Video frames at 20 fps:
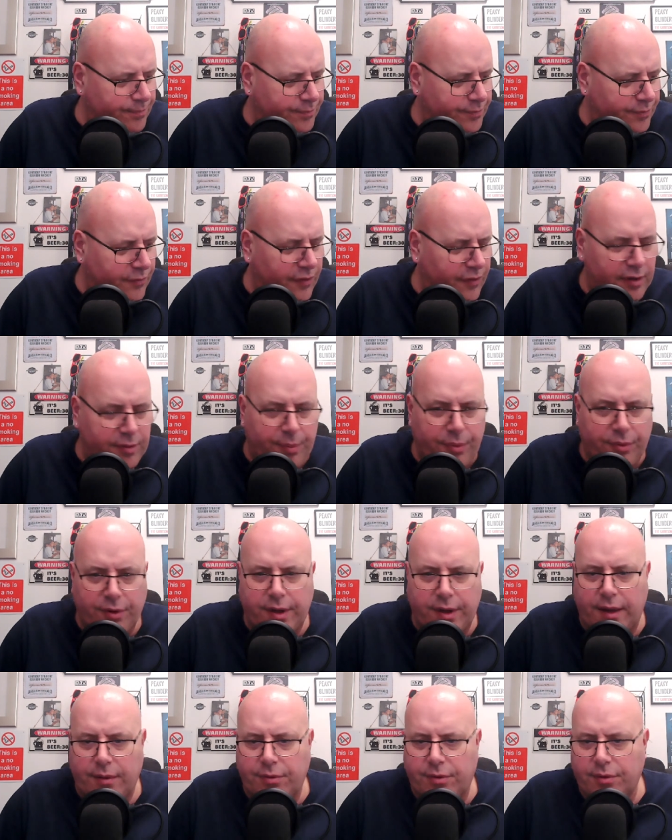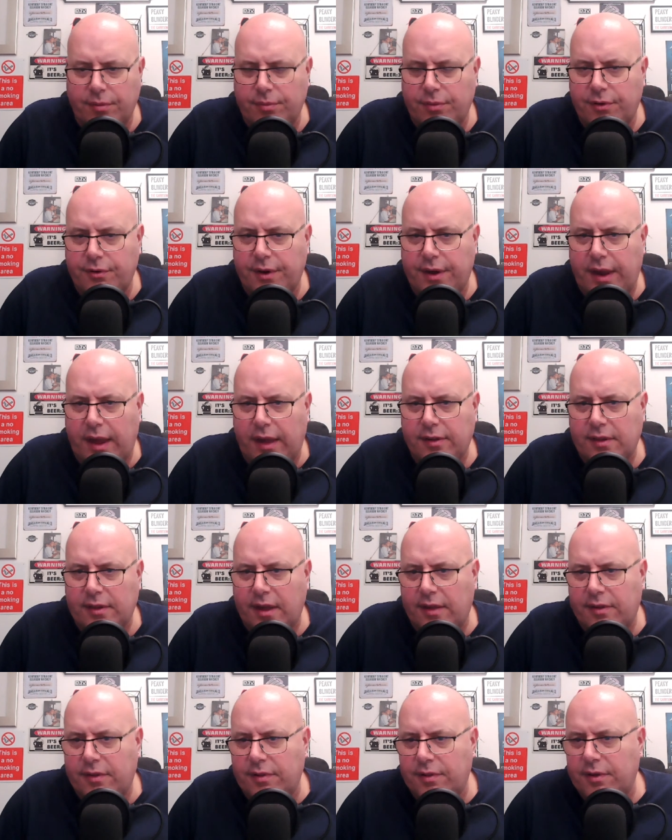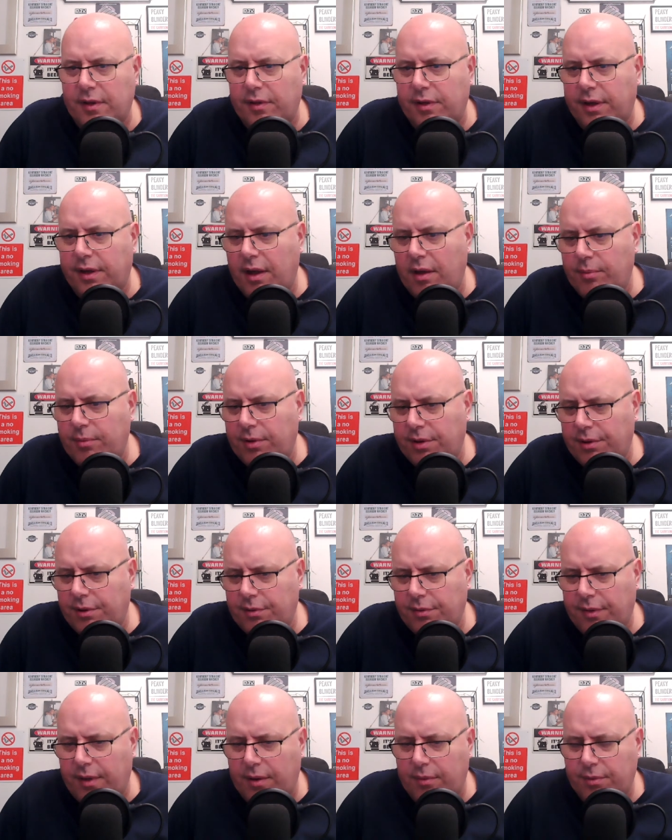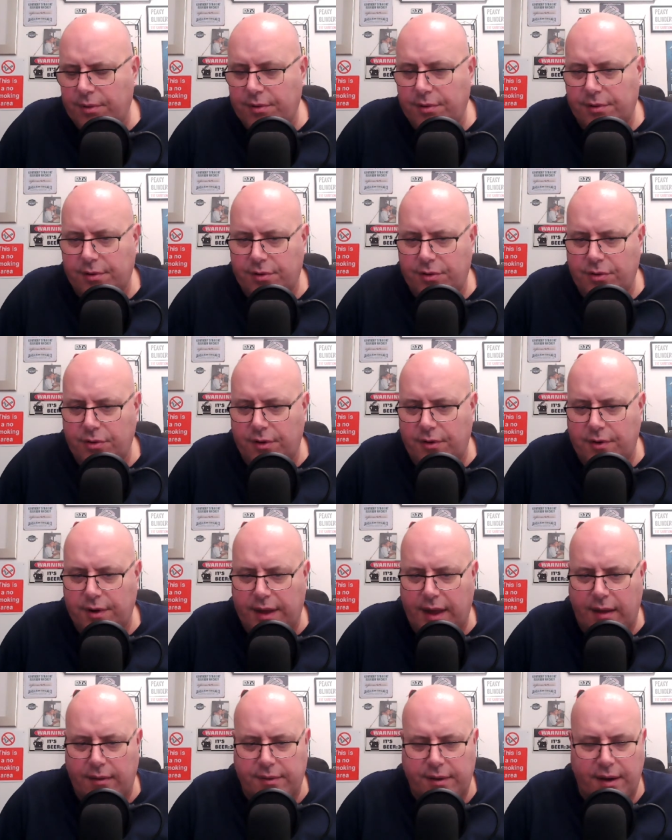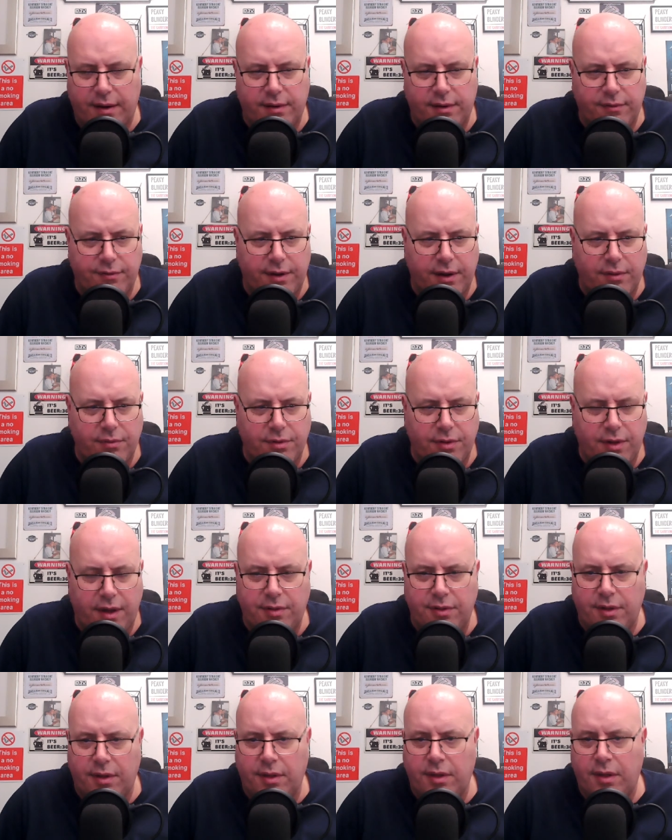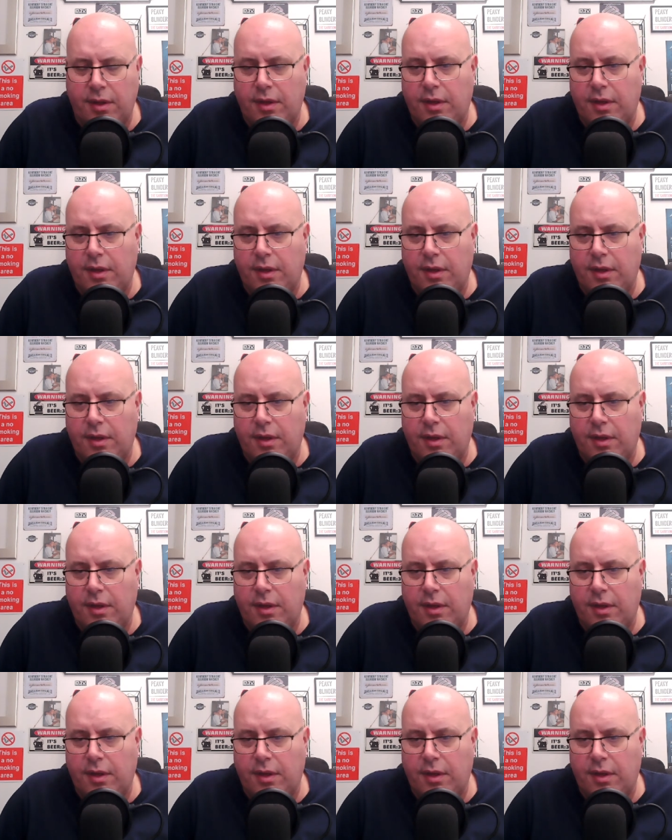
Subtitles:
Facebook account up, and 3 days later they said, "You can't be called that. We're going to shut your account down if you don't change it."